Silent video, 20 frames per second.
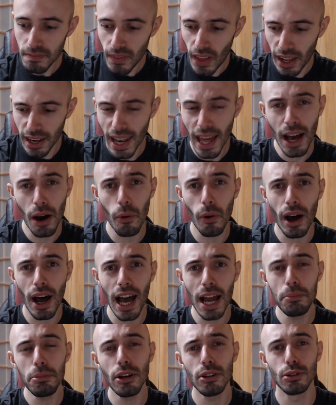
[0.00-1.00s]
Now,
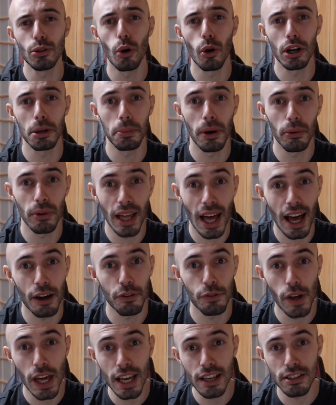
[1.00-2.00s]
I'm not talking about
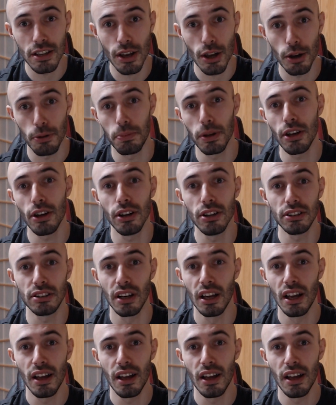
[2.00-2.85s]
cafes here because